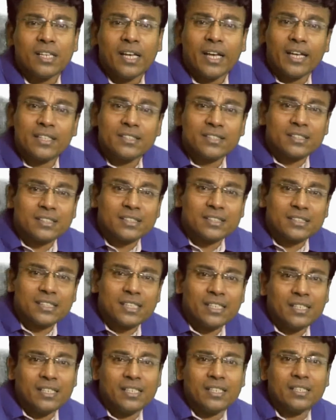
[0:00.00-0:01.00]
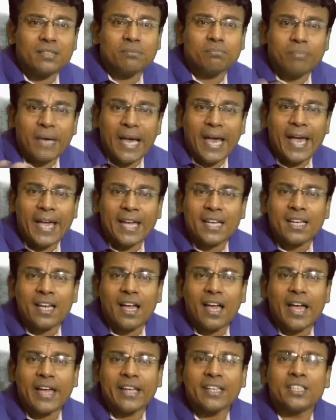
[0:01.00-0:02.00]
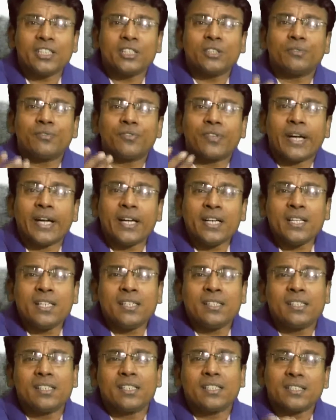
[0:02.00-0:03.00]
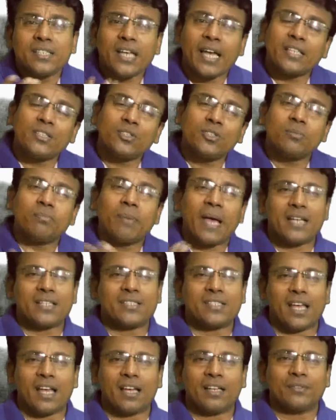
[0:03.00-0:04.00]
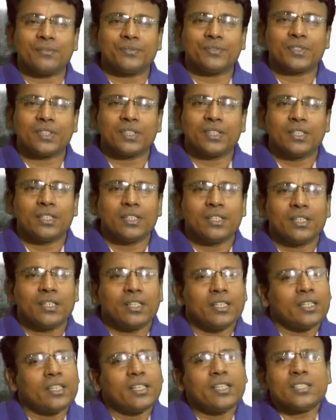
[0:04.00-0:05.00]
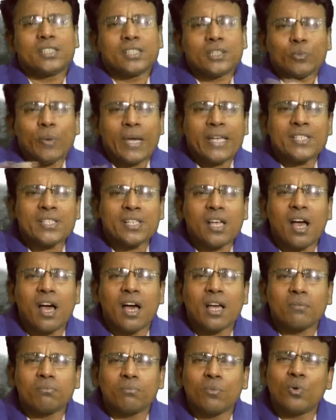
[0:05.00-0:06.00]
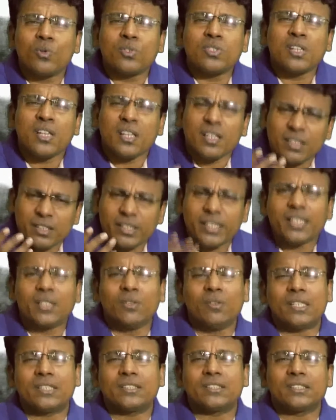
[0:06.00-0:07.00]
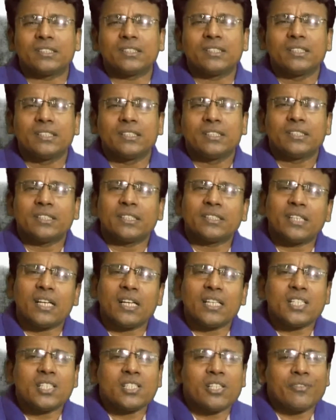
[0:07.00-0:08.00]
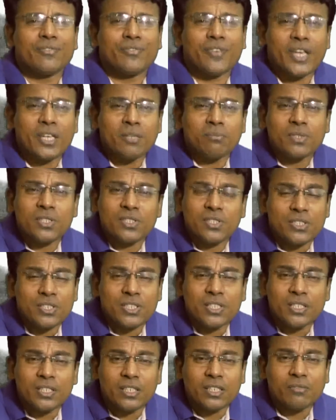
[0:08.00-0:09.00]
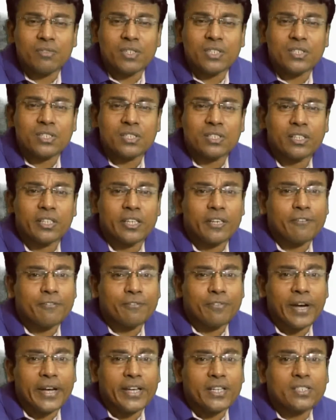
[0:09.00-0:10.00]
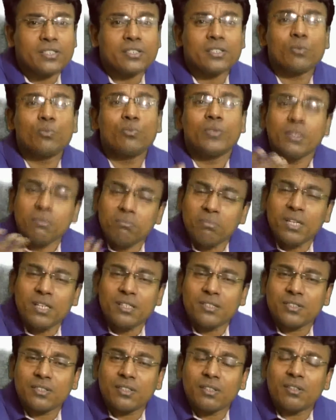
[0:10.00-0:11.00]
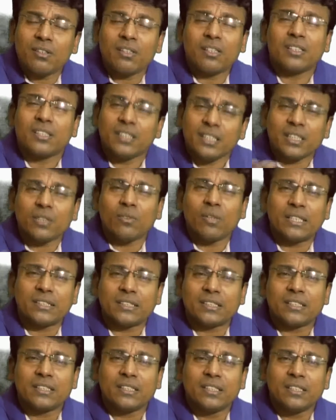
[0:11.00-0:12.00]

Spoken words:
a skinny bag, and his friend Sancho Panza. His quests are mostly ridiculous, such as the famous scene in which he fights the windmills. Ridiculous.